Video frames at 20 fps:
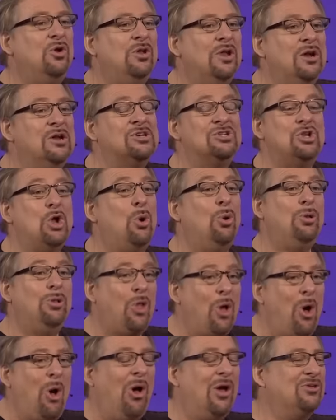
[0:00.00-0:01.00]
is no
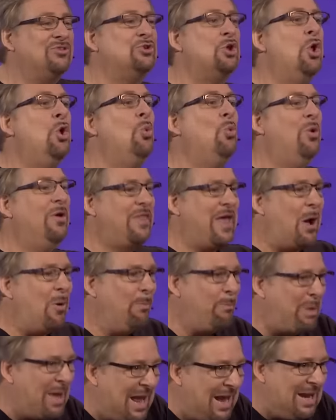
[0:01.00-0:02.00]
loss
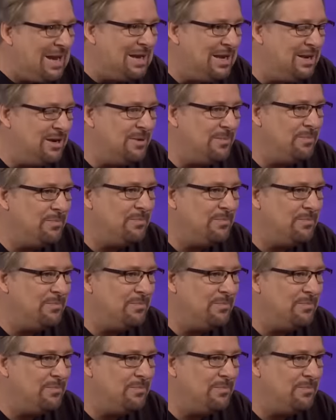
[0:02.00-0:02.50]
without pain.